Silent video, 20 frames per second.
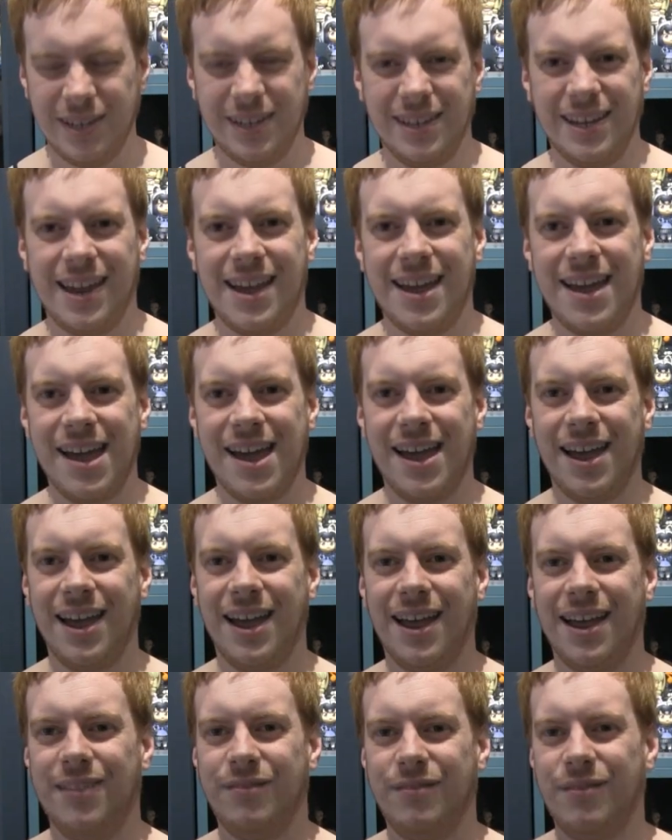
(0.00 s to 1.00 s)

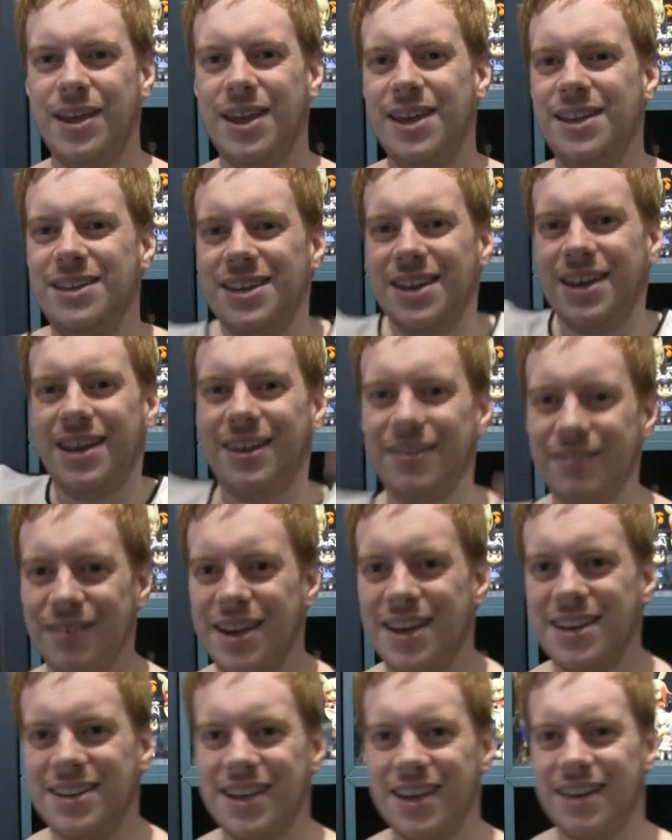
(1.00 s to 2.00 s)
yeah, read it,
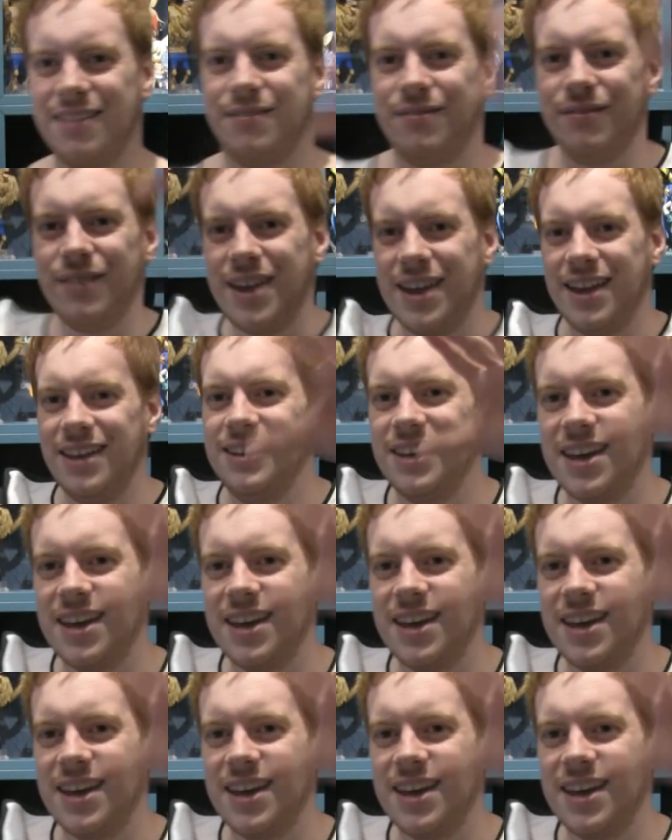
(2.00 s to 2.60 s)
read it, read